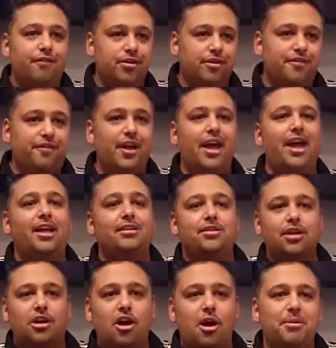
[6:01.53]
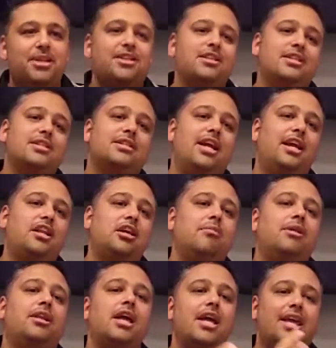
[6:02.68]
for the fan to come into the stadium
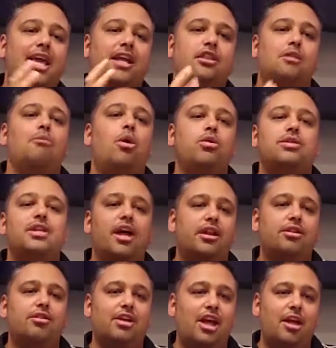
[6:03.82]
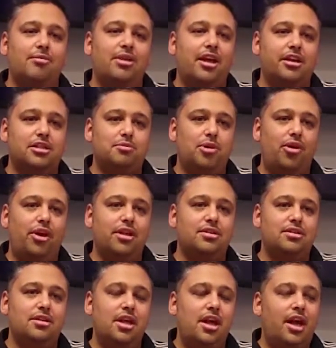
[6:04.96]
and get the most out of their game day
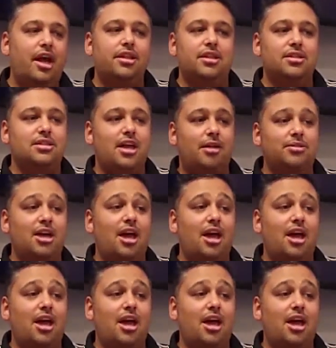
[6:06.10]
experience, and at the same